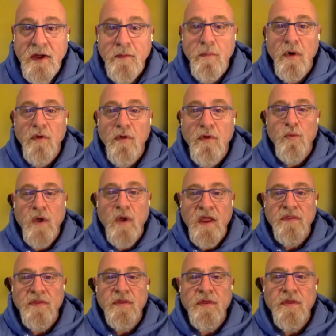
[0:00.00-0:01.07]
both
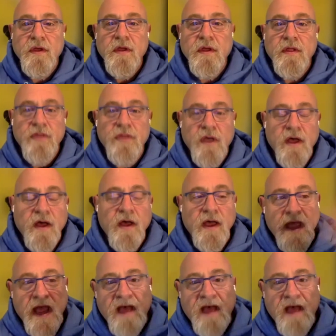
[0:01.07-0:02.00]
with the